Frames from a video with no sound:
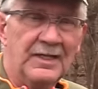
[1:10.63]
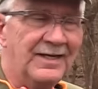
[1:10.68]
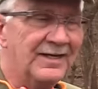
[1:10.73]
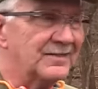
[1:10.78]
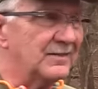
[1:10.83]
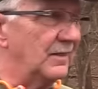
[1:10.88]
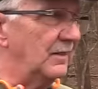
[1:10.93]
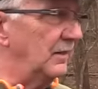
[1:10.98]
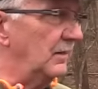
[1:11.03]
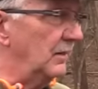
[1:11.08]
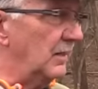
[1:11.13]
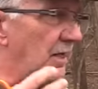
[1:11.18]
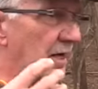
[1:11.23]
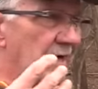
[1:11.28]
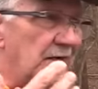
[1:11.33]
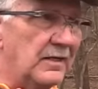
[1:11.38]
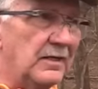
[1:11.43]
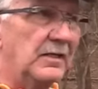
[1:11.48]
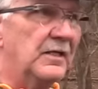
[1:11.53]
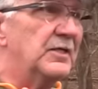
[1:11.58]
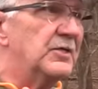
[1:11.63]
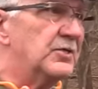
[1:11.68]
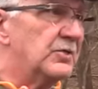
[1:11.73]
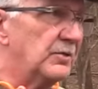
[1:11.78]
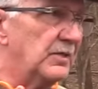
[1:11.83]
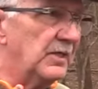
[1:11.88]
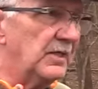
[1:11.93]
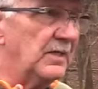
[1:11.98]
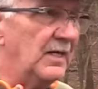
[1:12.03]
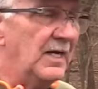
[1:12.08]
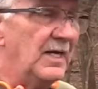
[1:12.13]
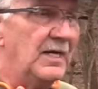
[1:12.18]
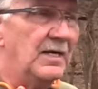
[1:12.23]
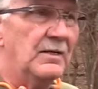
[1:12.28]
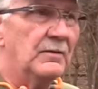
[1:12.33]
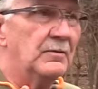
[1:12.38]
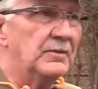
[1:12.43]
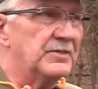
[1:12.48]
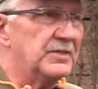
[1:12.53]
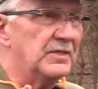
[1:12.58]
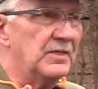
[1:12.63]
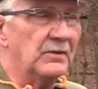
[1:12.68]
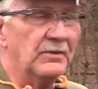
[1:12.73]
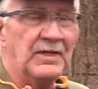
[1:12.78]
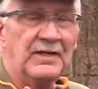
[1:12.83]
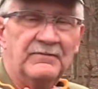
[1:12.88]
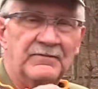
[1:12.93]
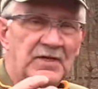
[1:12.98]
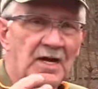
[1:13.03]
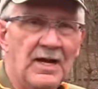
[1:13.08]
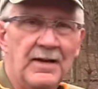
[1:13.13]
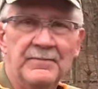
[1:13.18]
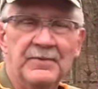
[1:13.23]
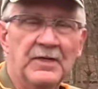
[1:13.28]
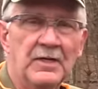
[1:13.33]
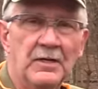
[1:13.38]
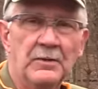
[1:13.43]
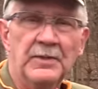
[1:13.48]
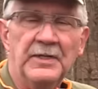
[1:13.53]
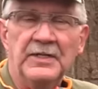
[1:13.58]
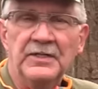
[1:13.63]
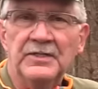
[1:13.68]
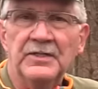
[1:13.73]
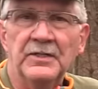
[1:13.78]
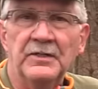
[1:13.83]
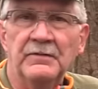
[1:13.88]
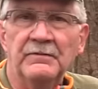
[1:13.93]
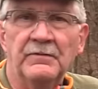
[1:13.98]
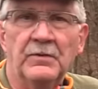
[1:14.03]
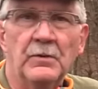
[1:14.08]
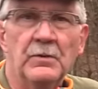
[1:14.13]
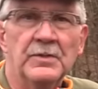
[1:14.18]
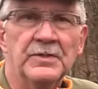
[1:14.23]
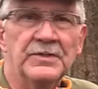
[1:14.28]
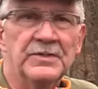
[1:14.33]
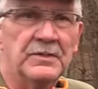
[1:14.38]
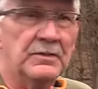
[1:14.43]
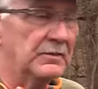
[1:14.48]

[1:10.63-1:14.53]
It has a lot of history, which you don't have time to go into, of course,